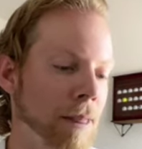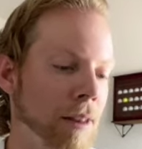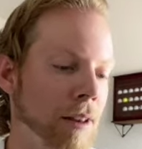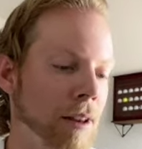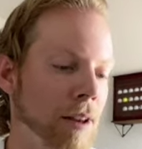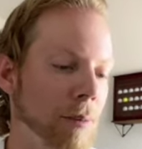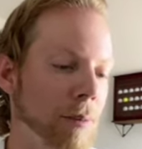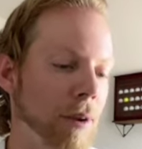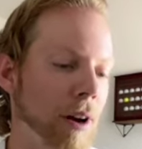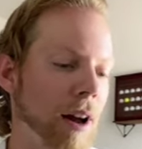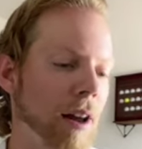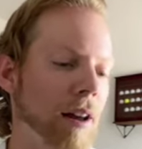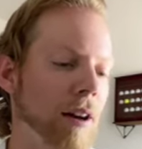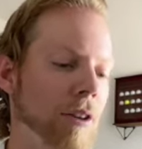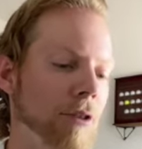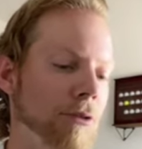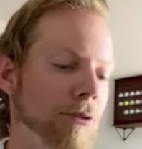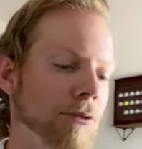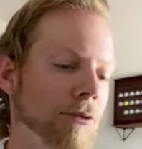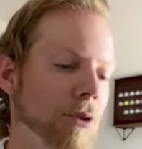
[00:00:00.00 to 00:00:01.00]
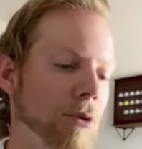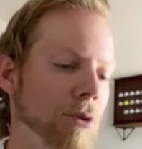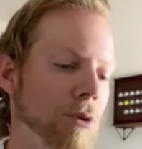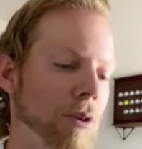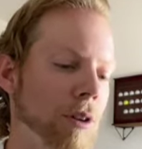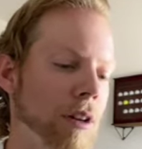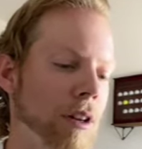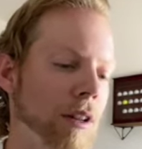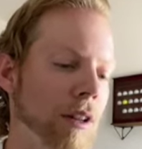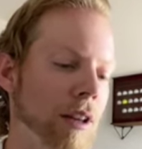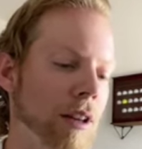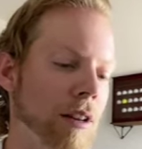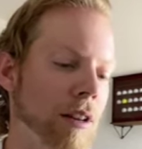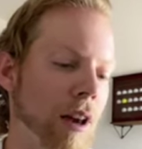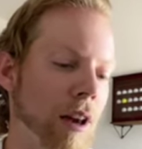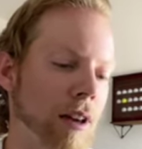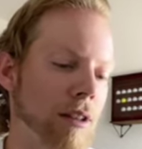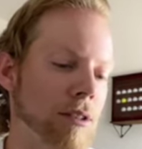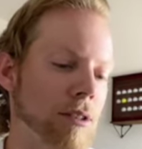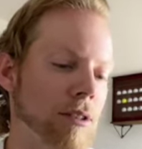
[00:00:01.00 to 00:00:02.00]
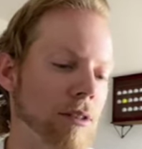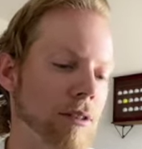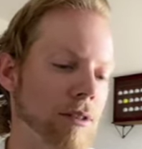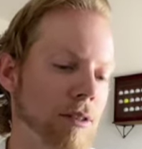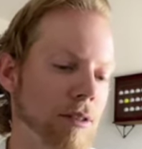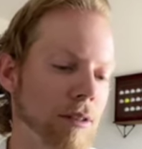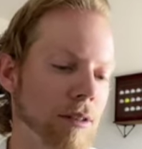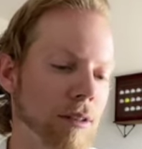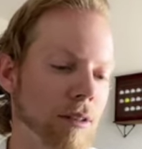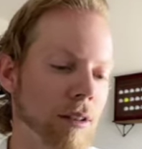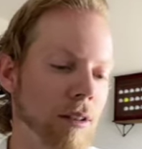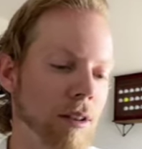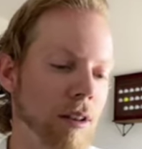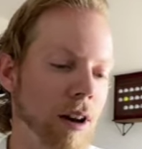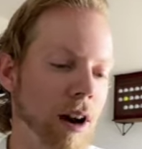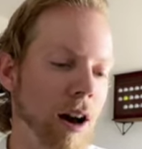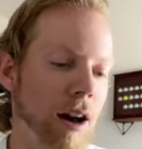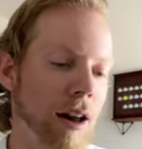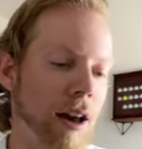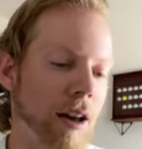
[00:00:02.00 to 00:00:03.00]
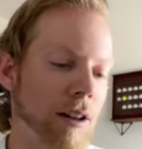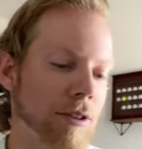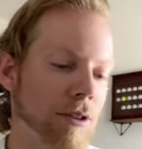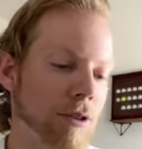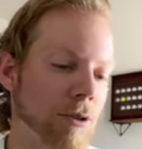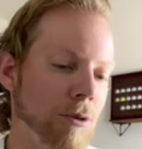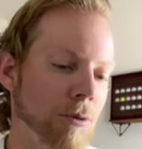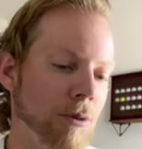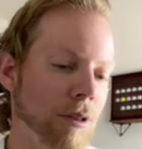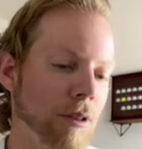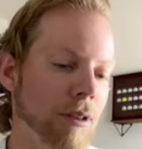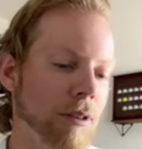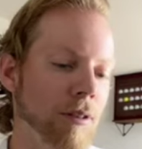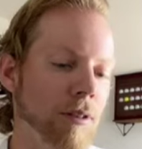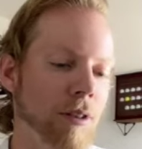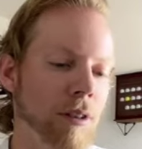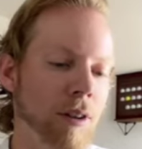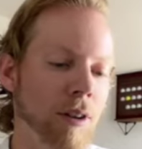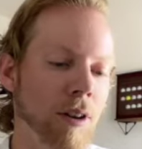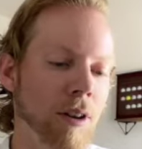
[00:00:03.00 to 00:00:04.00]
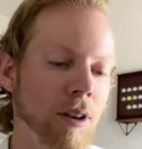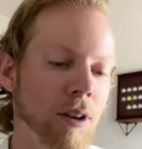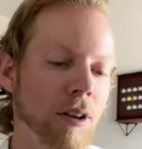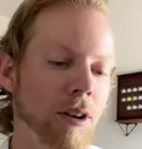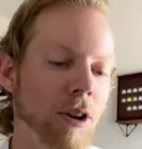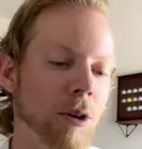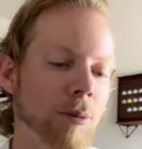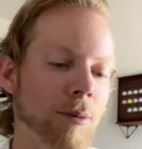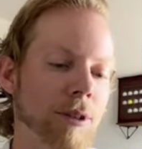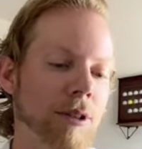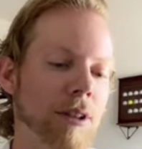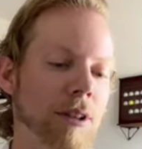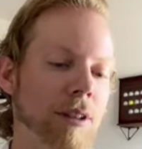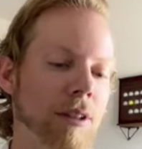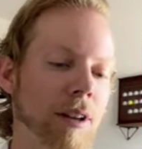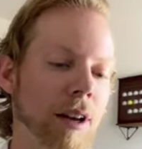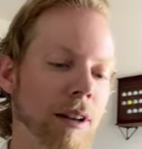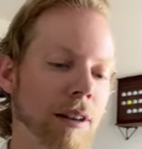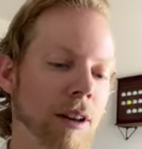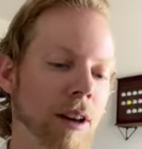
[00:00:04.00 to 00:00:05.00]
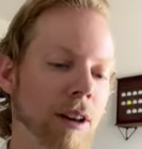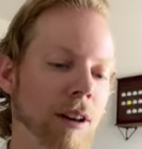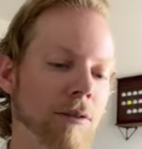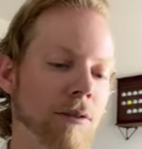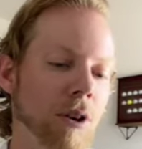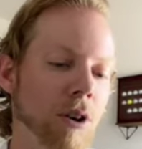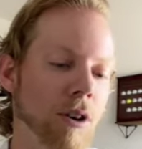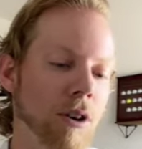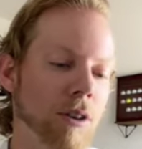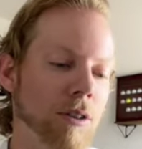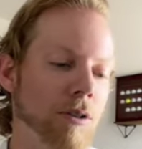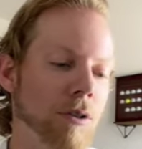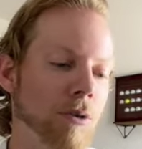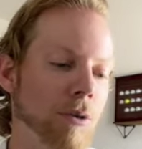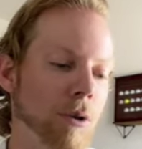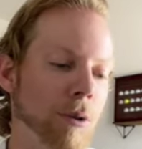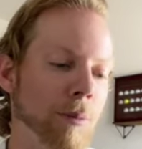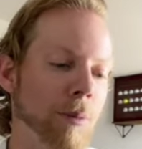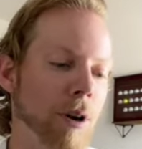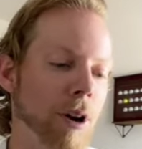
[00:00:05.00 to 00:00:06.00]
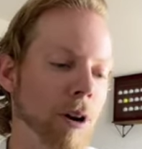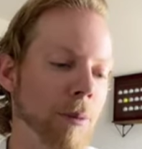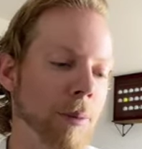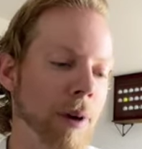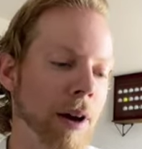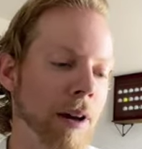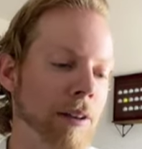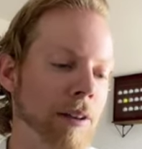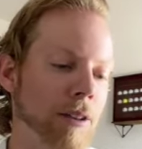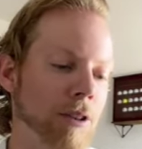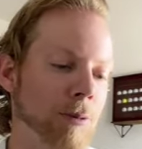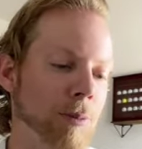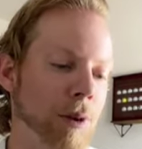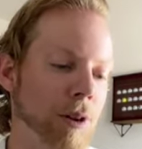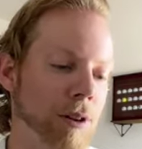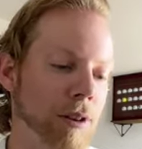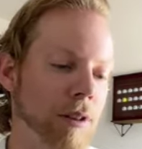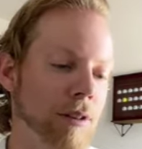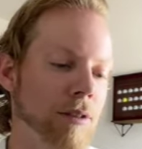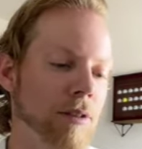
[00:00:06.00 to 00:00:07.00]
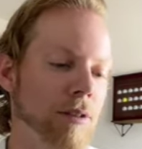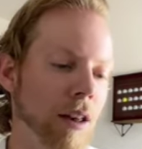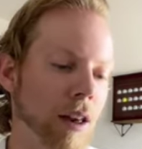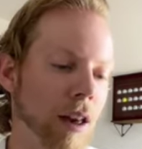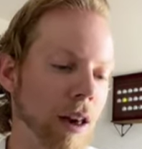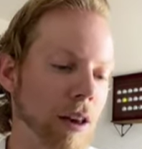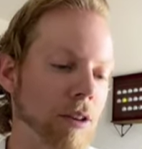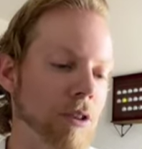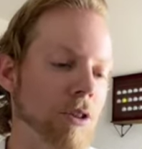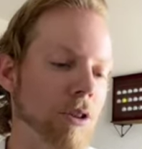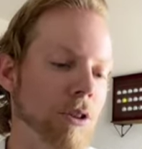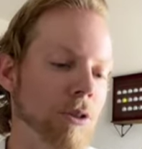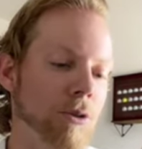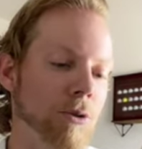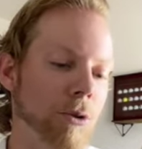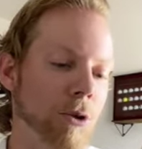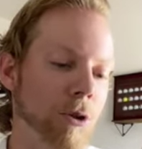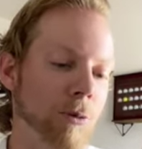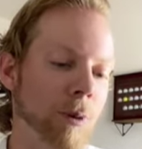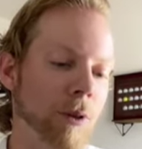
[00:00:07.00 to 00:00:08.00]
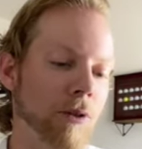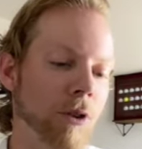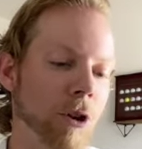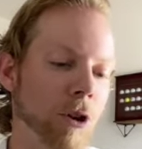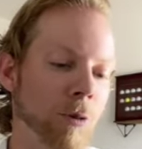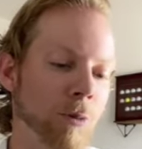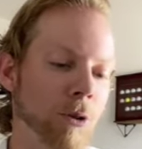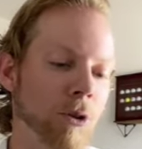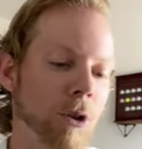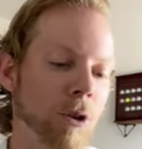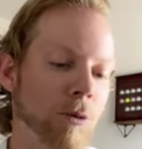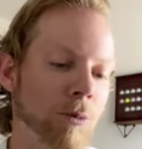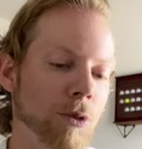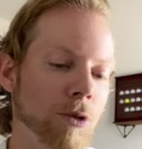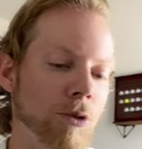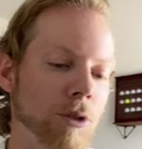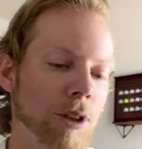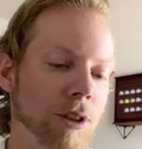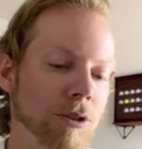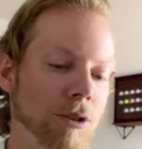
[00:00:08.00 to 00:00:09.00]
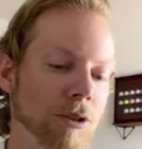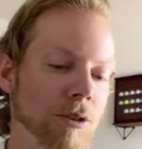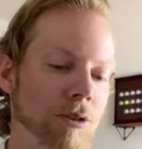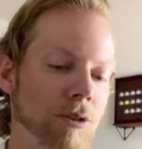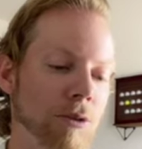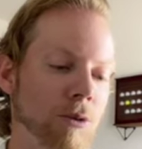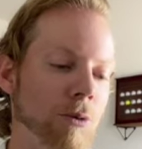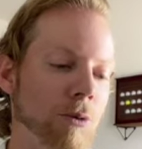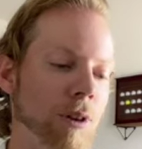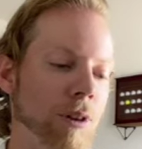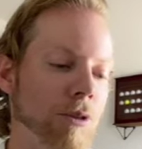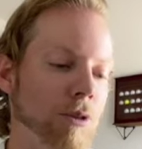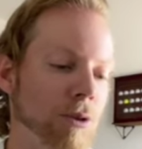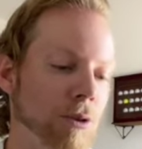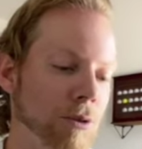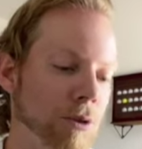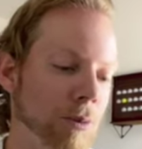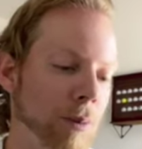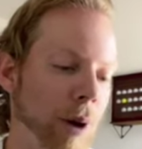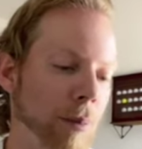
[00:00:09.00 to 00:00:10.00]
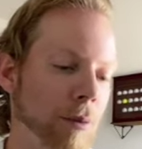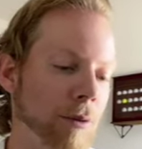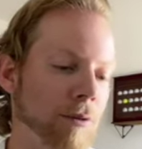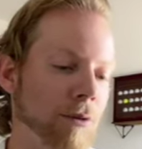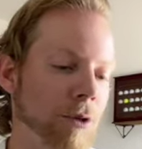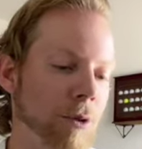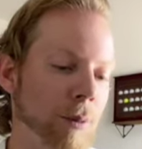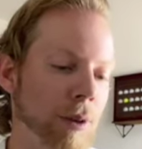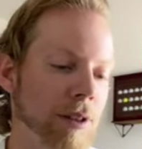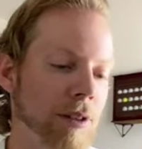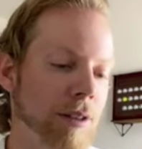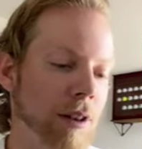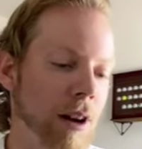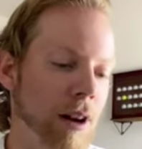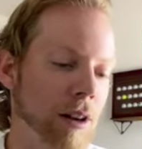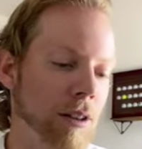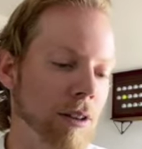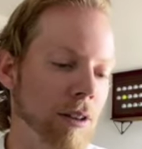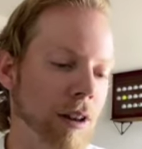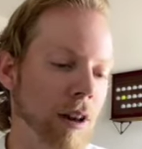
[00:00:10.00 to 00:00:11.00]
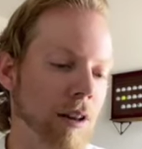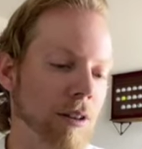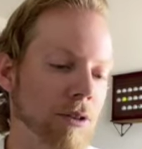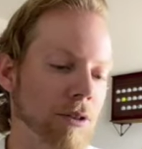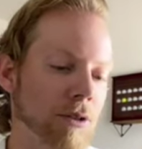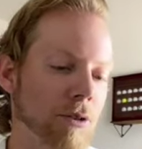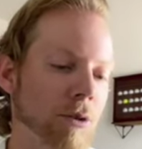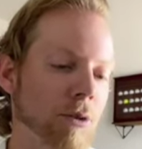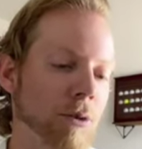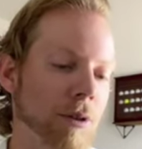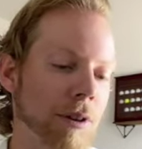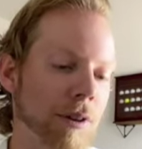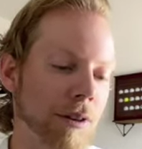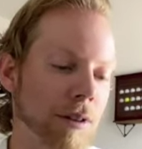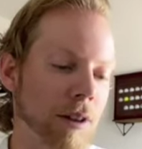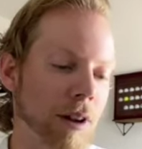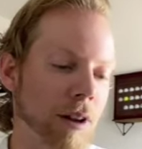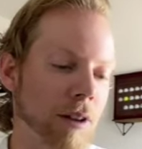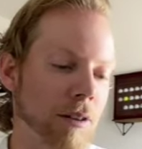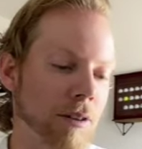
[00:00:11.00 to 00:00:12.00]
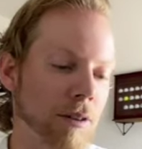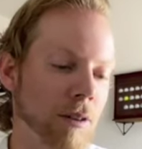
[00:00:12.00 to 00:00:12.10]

But I held four clean aces. I had youth, almost a decade of hardcore bar band experience, a good group of homegrown musicians who were attuned to my performance style, and a story to tell.